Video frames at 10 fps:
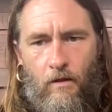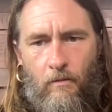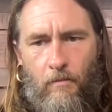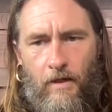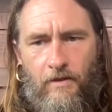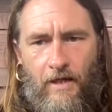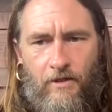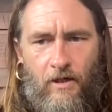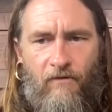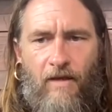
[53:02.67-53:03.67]
Mike's
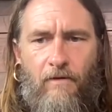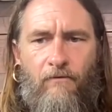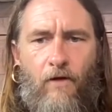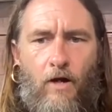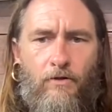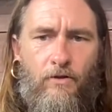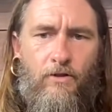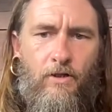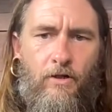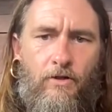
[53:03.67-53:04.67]
asking if heavy fog is
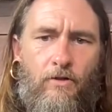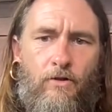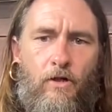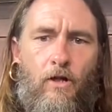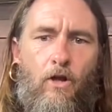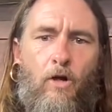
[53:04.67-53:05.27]
a serious concern on a